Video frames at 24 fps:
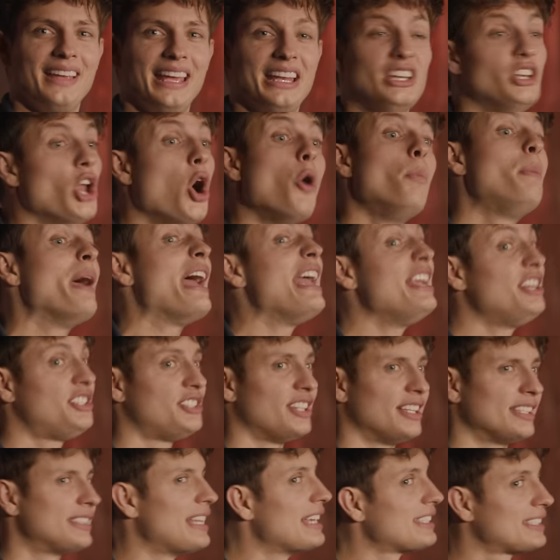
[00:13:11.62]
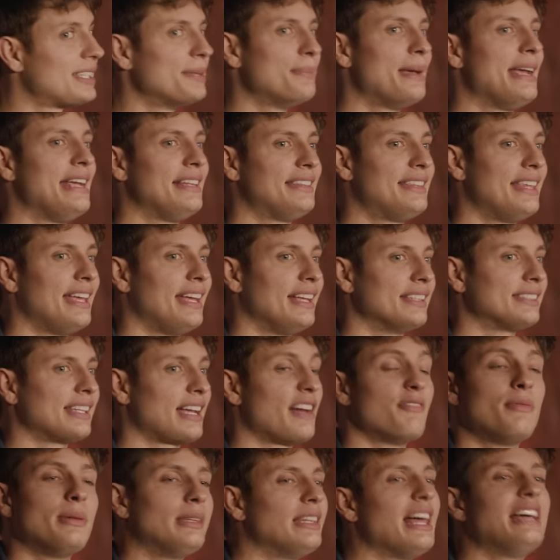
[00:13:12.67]
And no patience, that's the main thing. It's
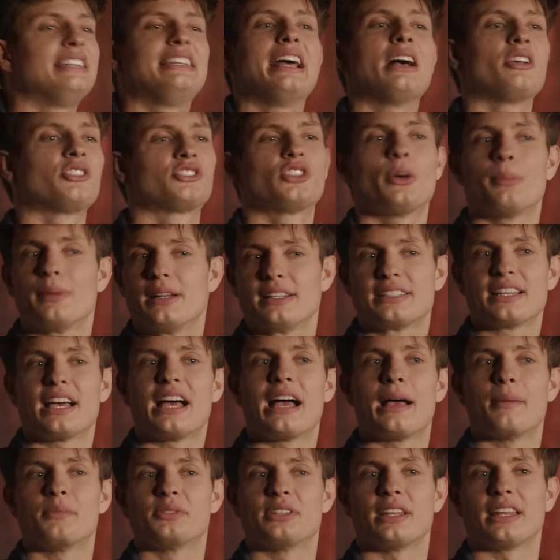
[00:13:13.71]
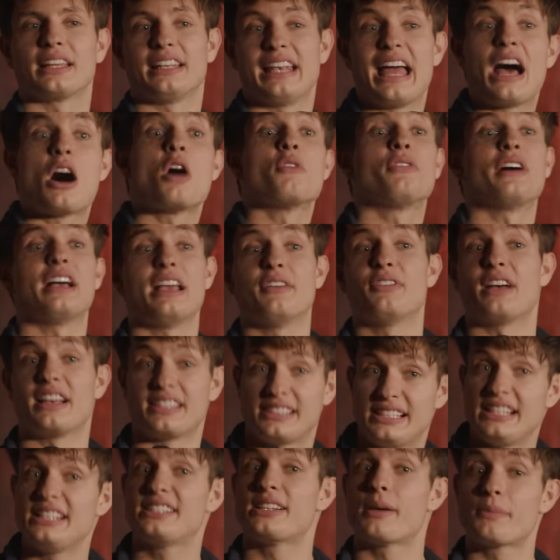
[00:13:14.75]
like, I've been let down so many times that like now if I
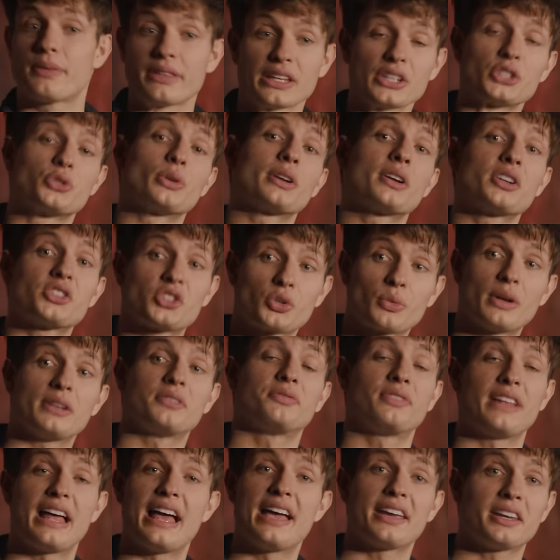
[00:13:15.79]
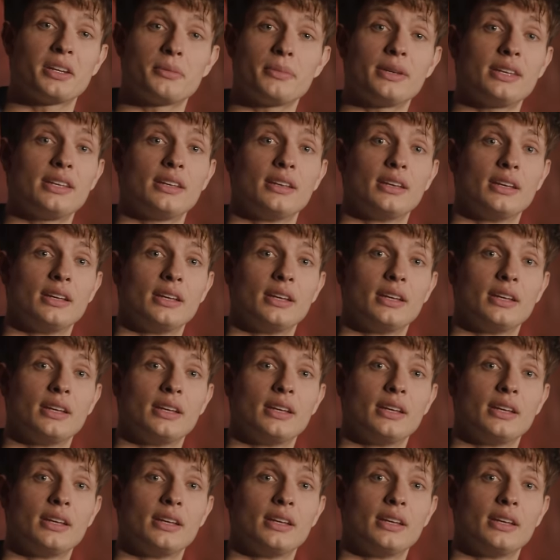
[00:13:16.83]
see something that triggers a red flag in me,